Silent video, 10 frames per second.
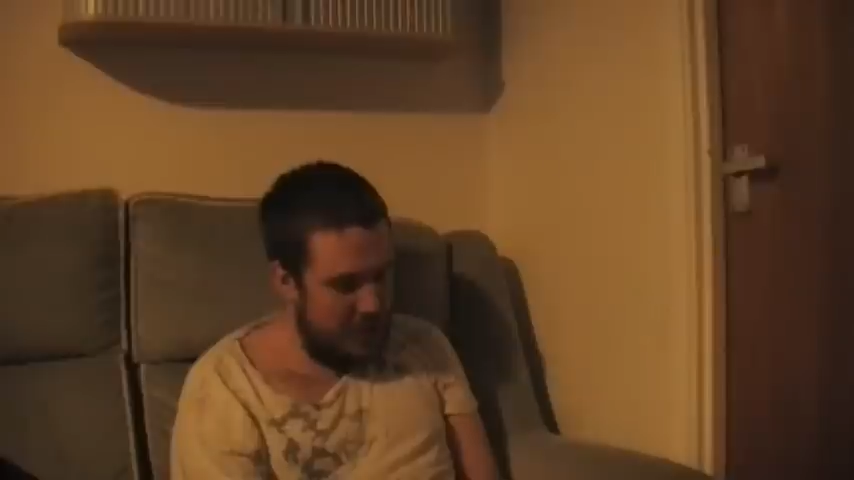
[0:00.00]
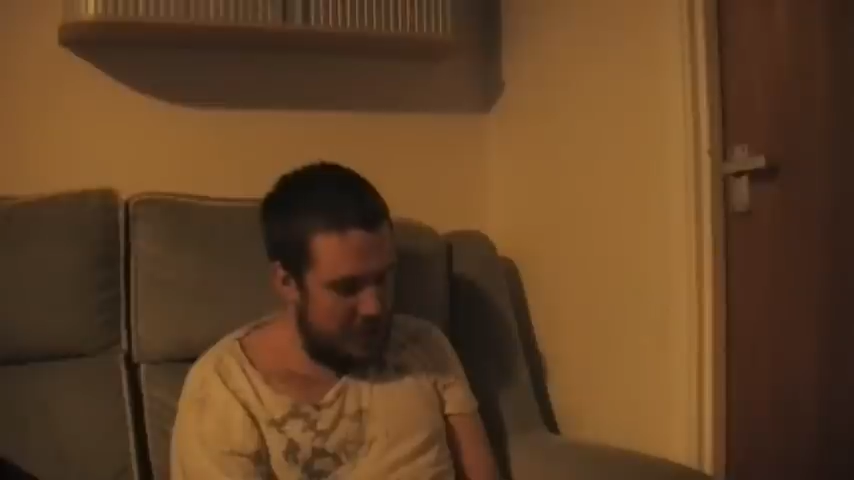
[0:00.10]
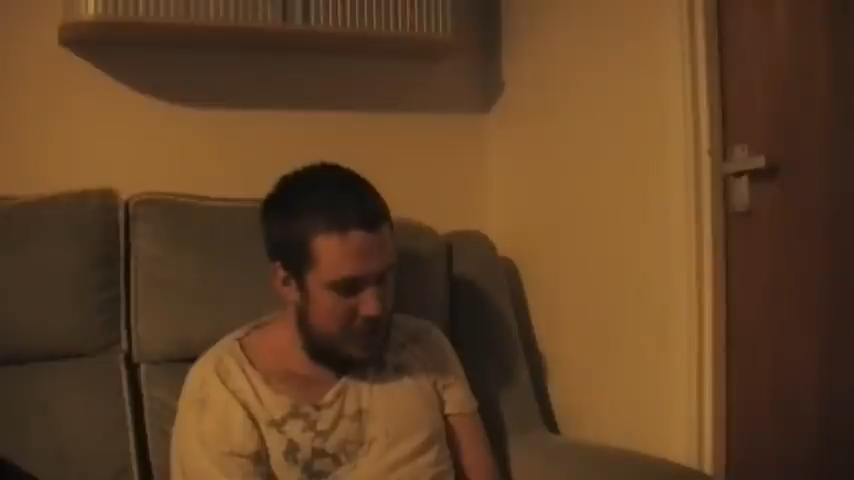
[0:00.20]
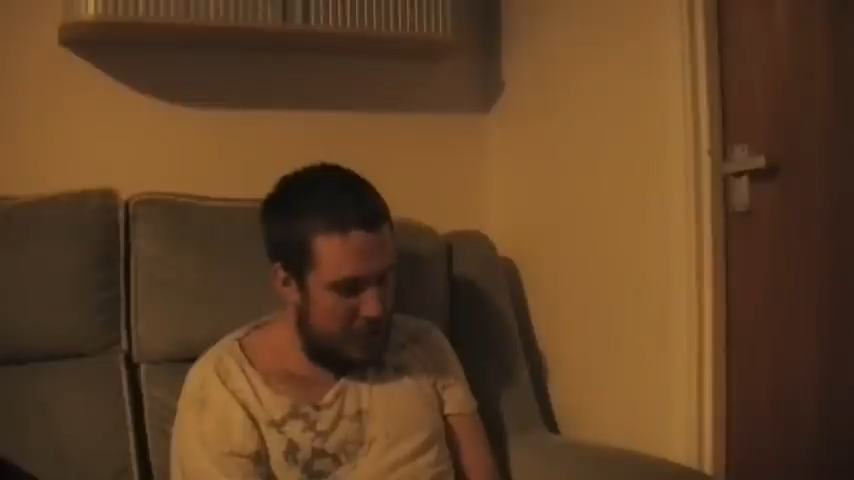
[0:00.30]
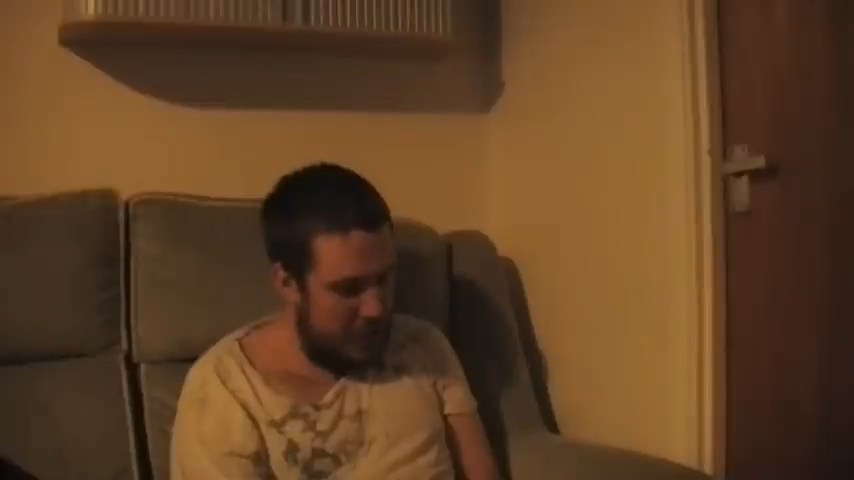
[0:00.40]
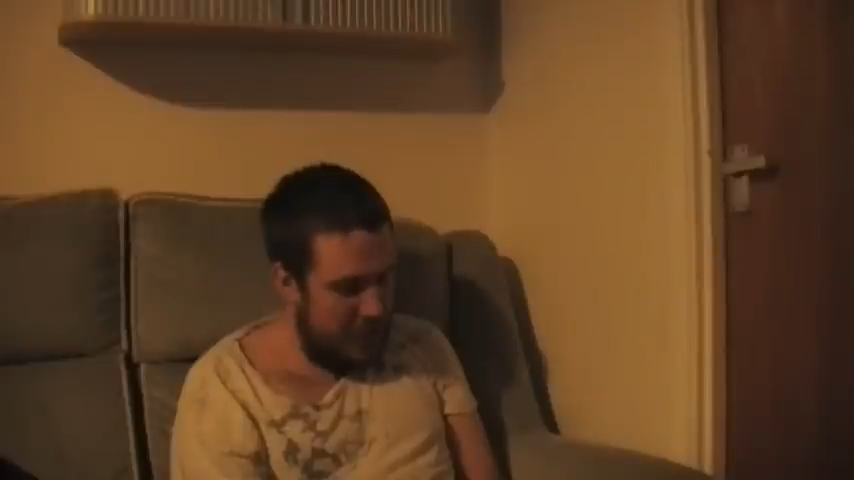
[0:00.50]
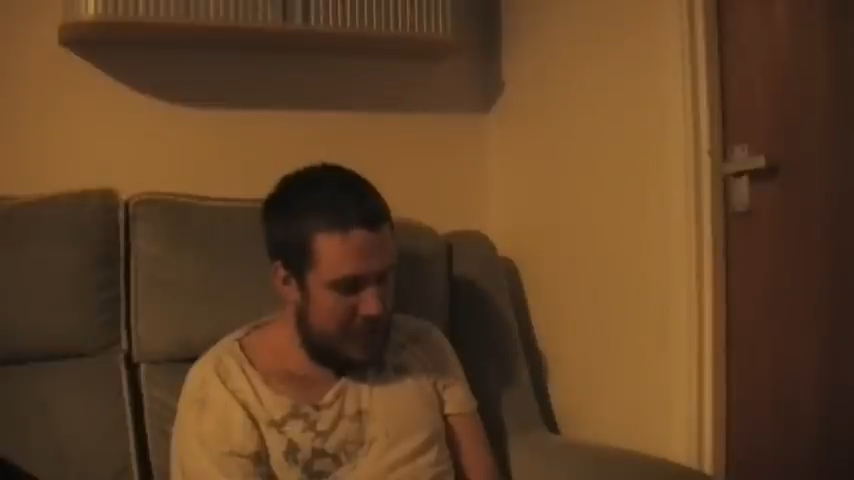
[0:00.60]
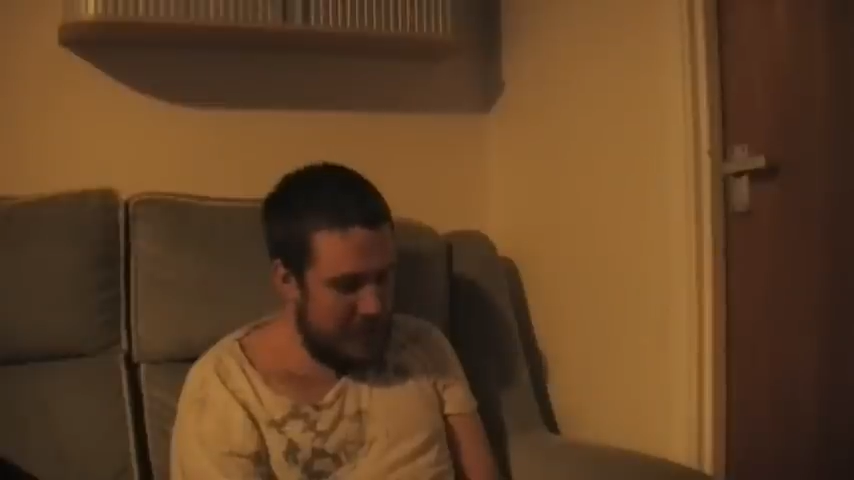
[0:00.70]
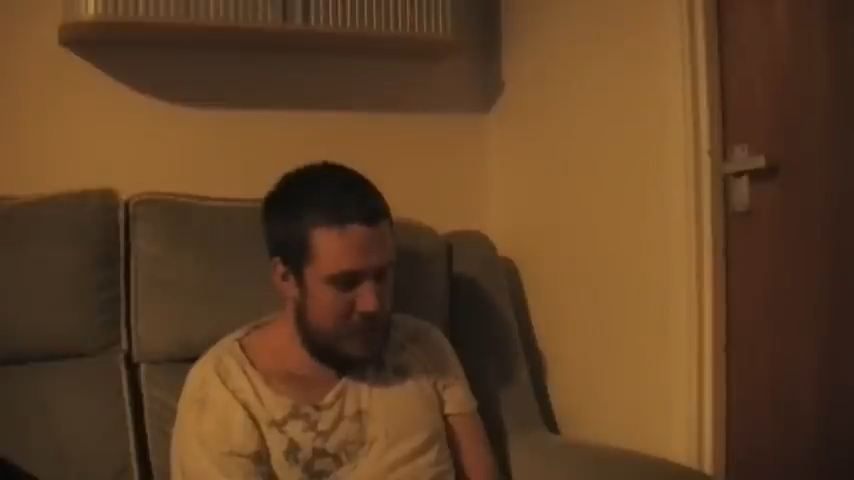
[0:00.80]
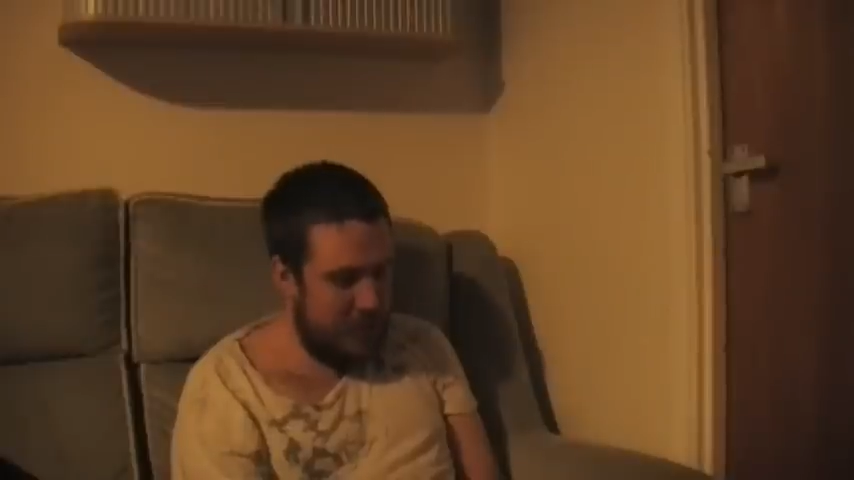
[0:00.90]
there's going to be an
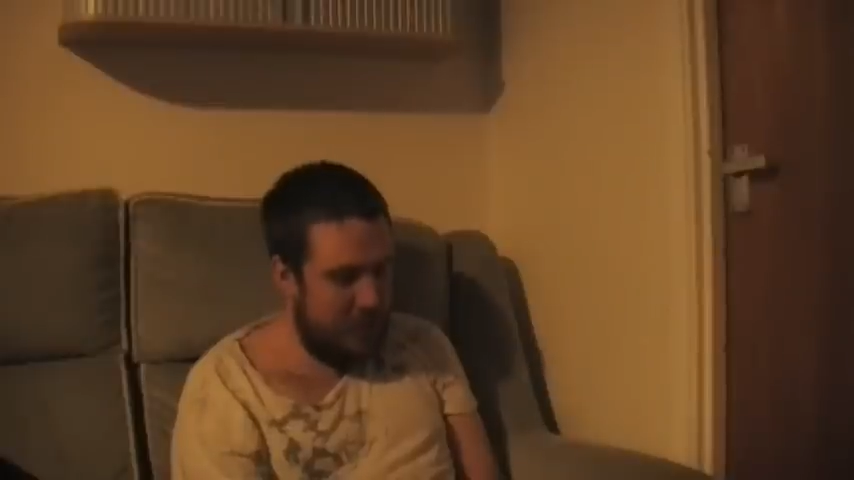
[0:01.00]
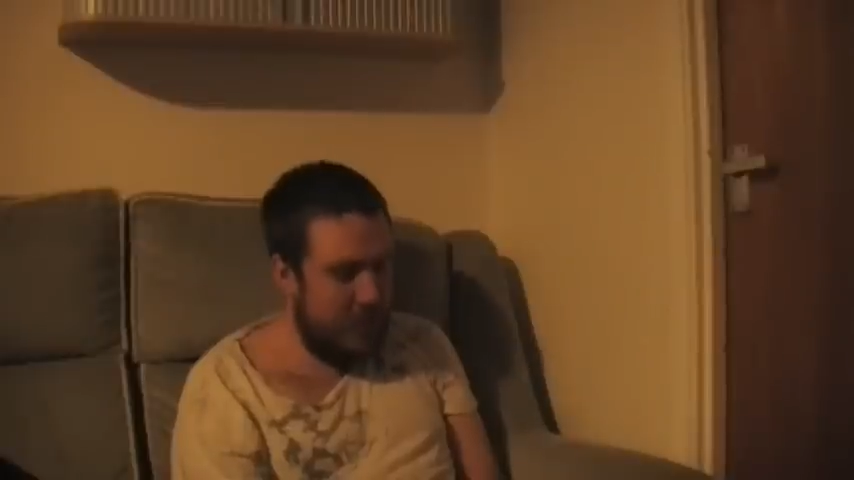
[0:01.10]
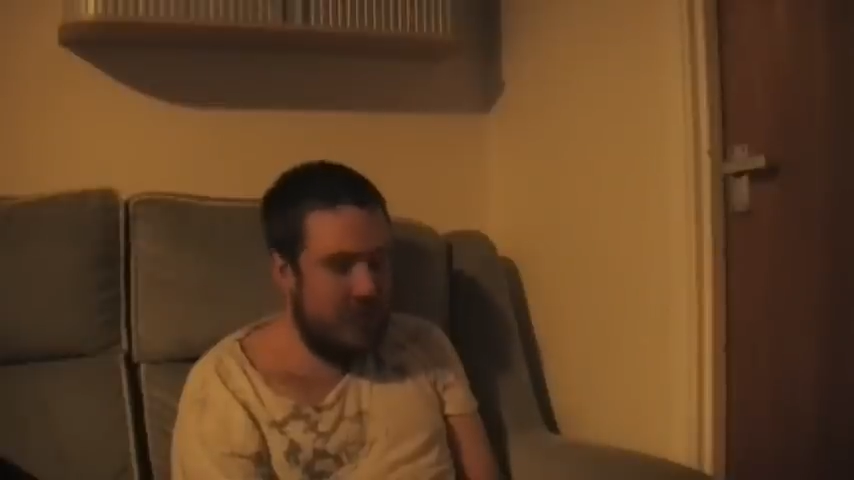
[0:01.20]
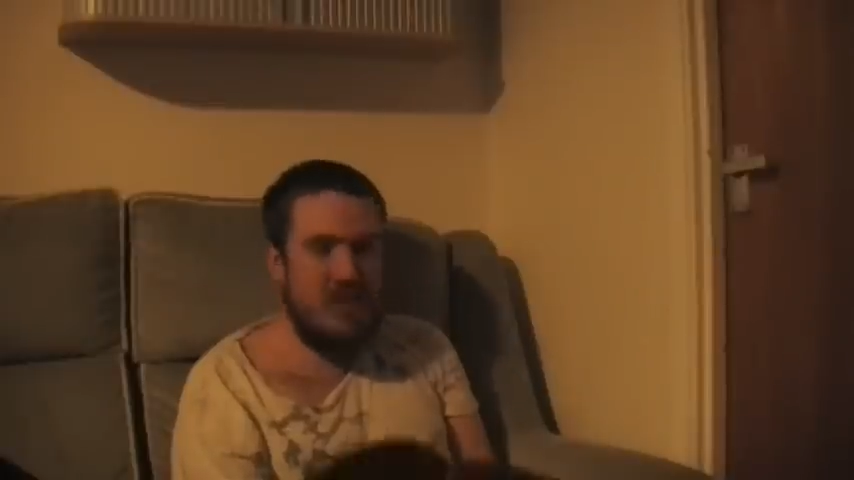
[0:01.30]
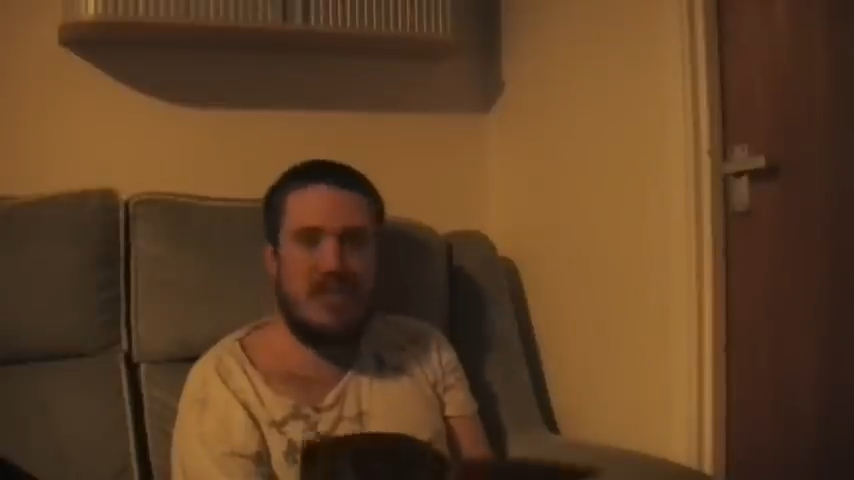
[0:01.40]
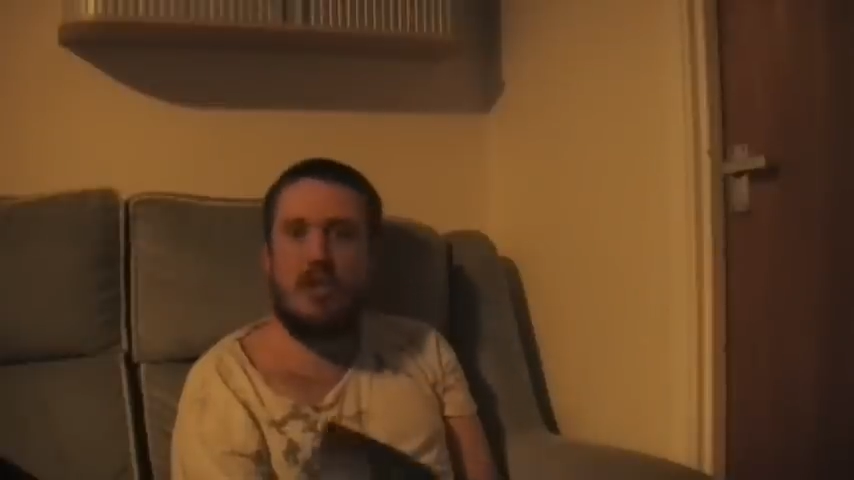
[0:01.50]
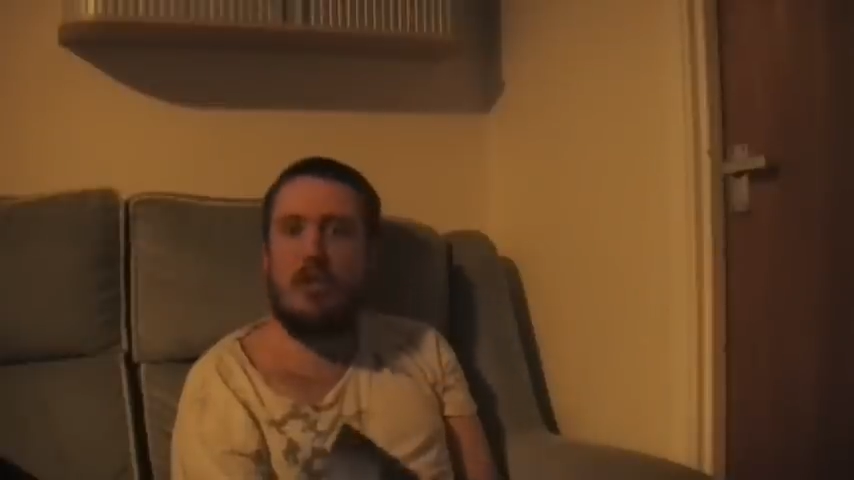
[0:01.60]
X-23 versus